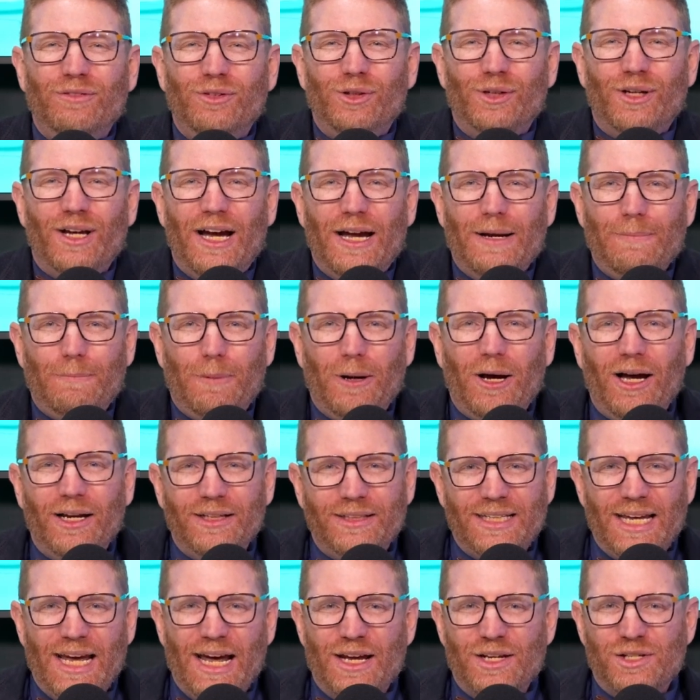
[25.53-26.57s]
Guide
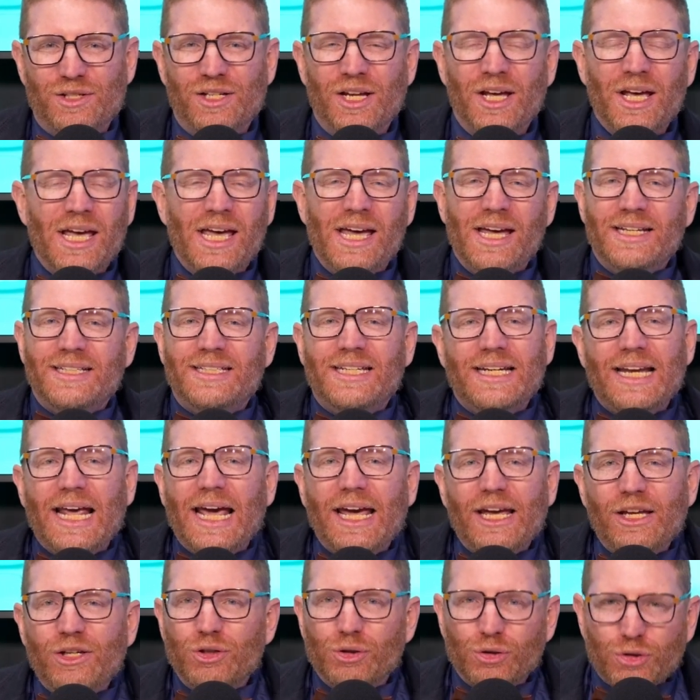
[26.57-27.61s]
podcast. Today,
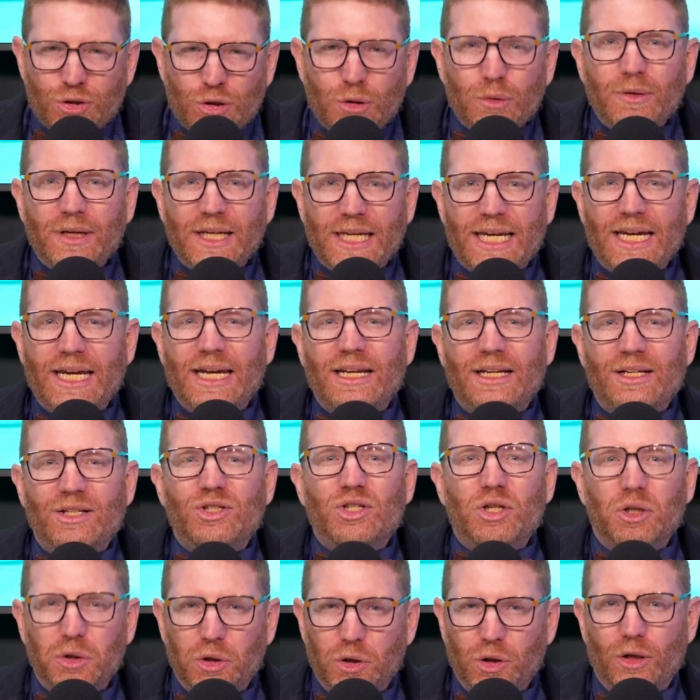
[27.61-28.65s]
you're tuning in to
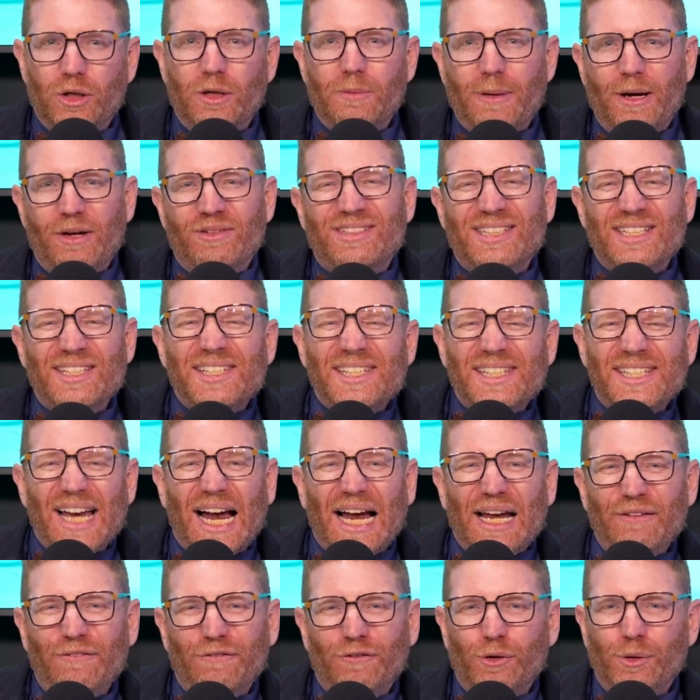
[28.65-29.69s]
learn about
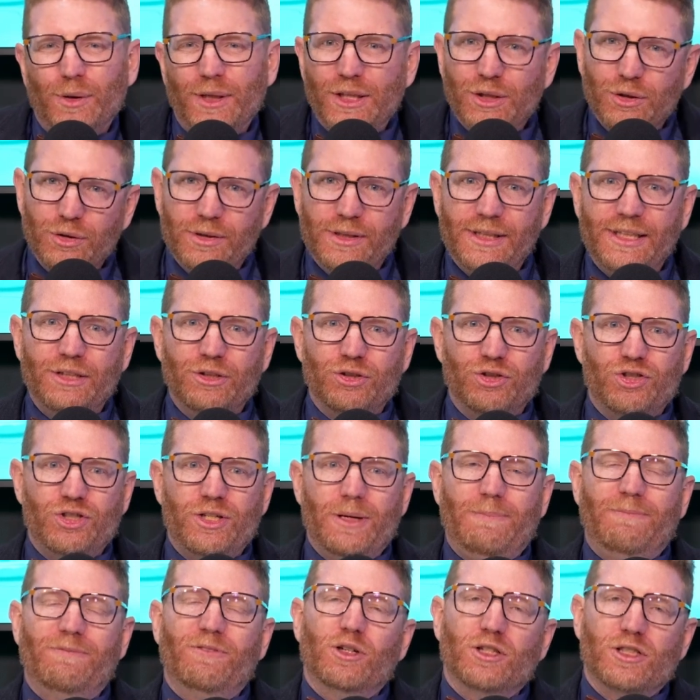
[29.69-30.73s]
deciphering your leadership
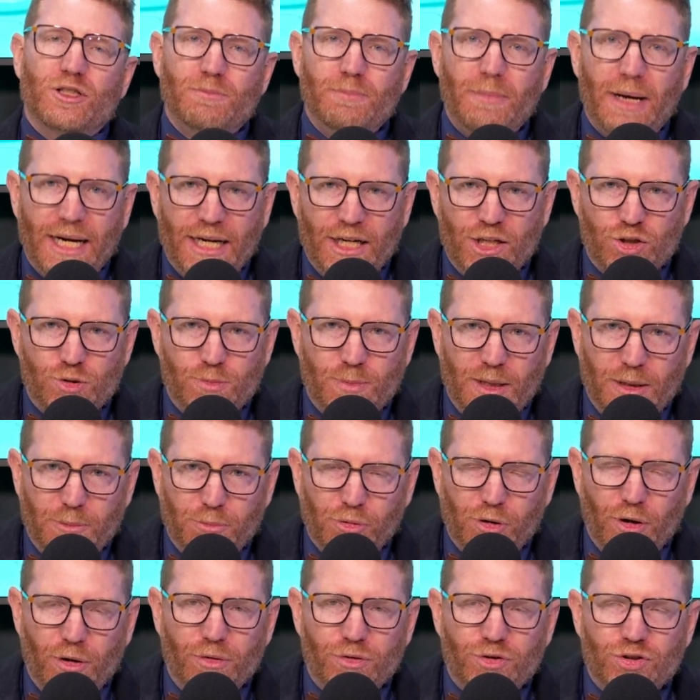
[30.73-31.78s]
versus management
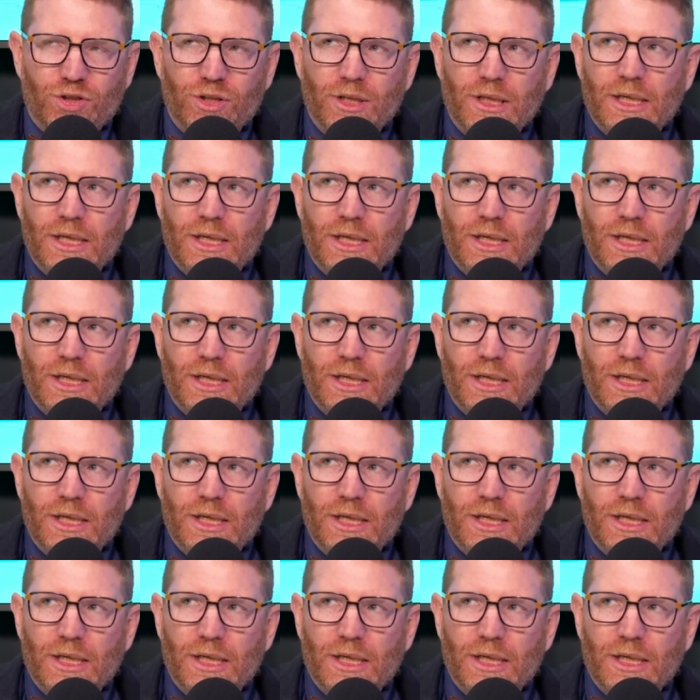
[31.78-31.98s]
approach.